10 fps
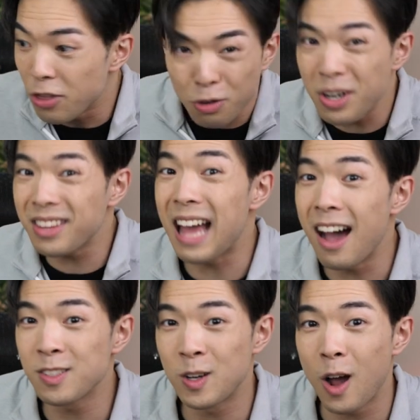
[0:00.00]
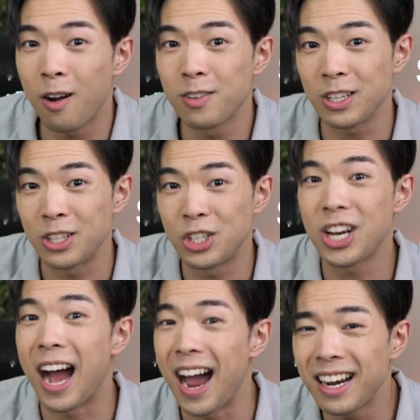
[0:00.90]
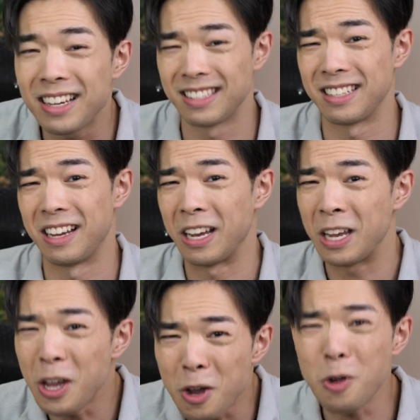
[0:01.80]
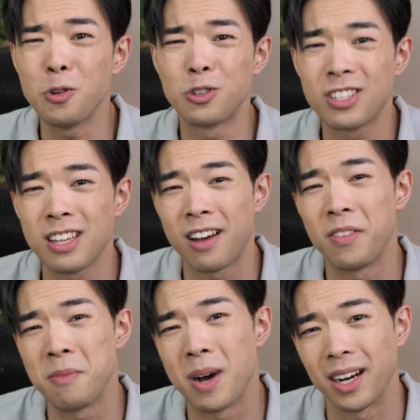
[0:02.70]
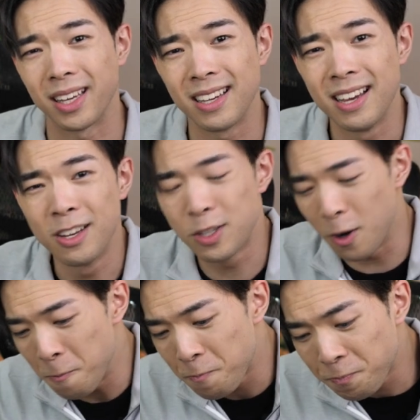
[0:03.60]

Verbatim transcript: $3,000 in China is a huge sum of money. So